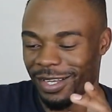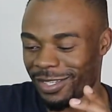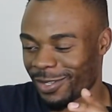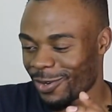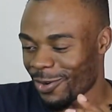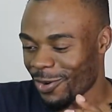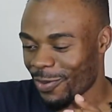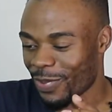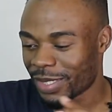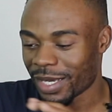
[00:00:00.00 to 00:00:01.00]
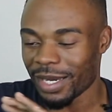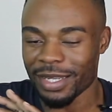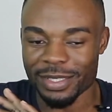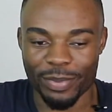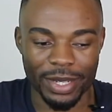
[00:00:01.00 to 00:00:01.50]
So basically
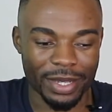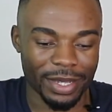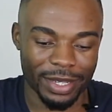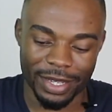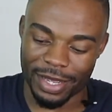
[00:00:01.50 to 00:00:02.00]
it's back,